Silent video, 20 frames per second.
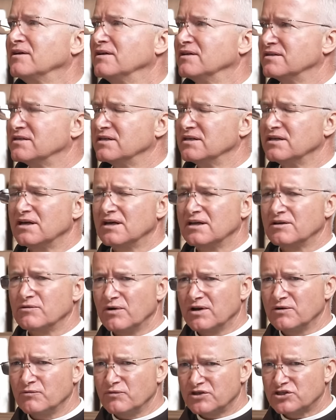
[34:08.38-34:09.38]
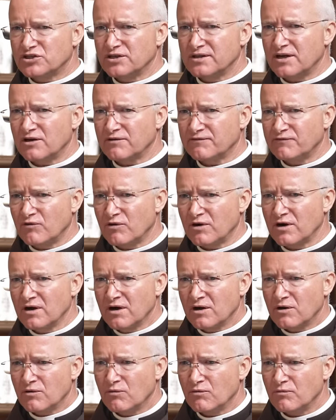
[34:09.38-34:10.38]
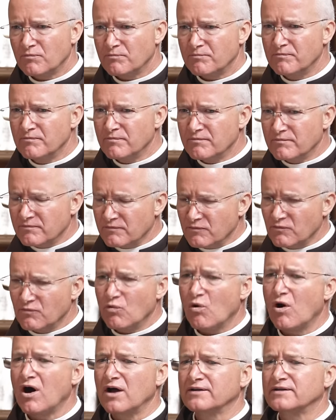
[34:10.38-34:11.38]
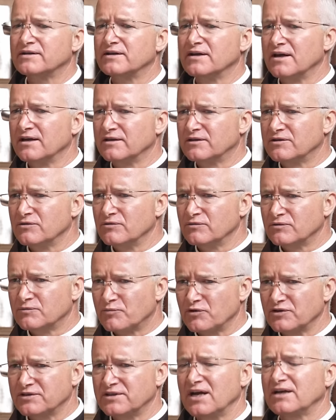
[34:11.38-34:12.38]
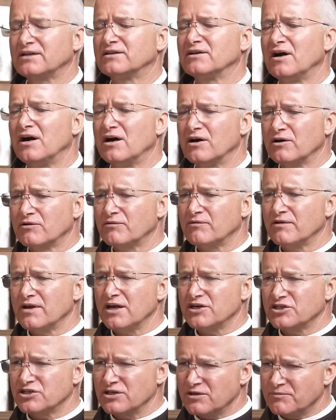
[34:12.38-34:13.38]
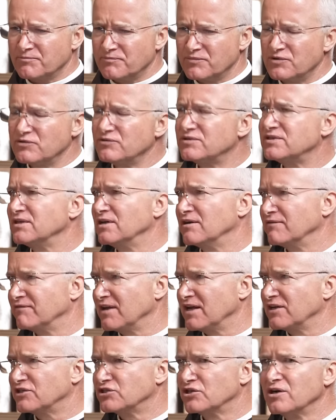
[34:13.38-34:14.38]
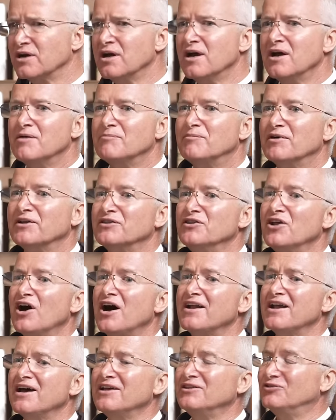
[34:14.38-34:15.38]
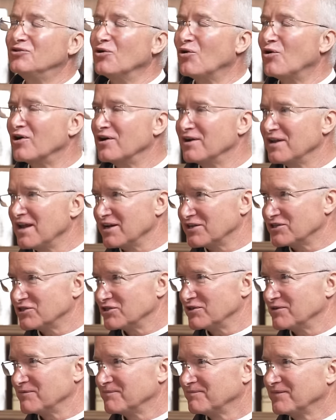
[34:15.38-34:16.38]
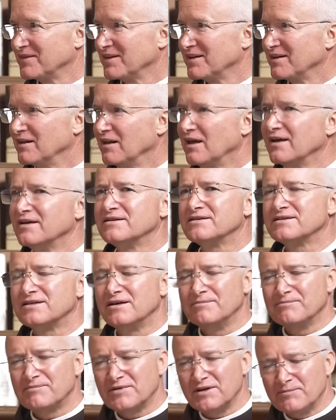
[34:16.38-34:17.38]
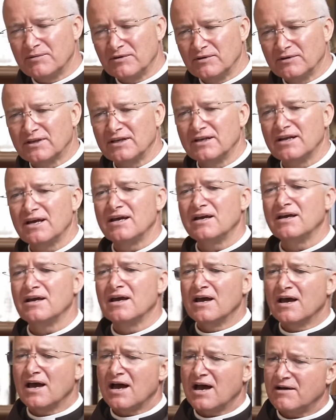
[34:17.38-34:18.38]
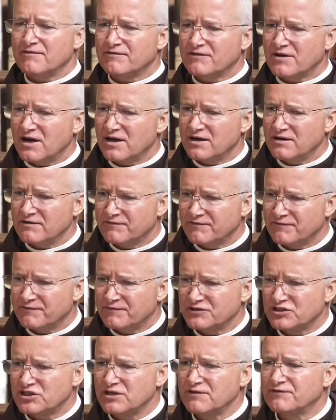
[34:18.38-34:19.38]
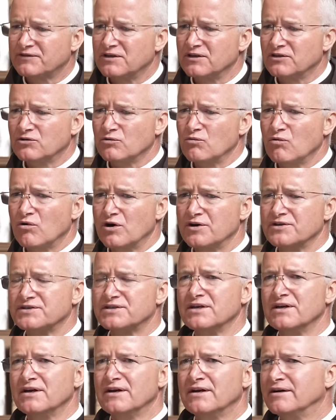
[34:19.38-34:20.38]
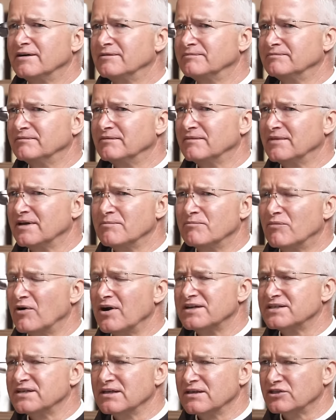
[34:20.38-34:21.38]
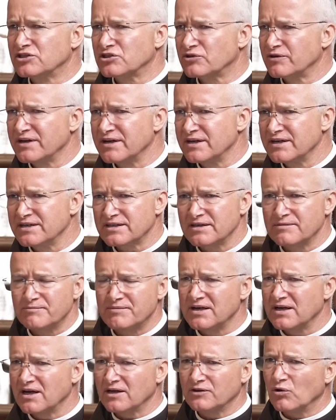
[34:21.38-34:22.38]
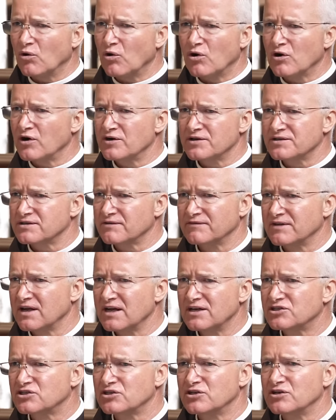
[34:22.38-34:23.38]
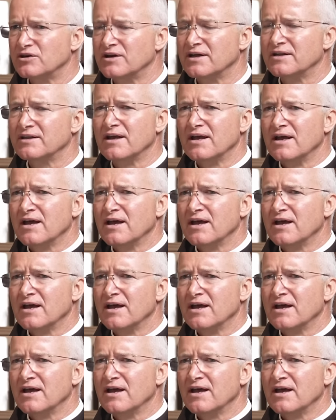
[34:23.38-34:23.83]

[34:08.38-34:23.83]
You see, and we should therefore want to protect our creation, the beauty of nature, but not adore nature. Like some people today have kind of shifted towards embracing the trees and being adorers of nature and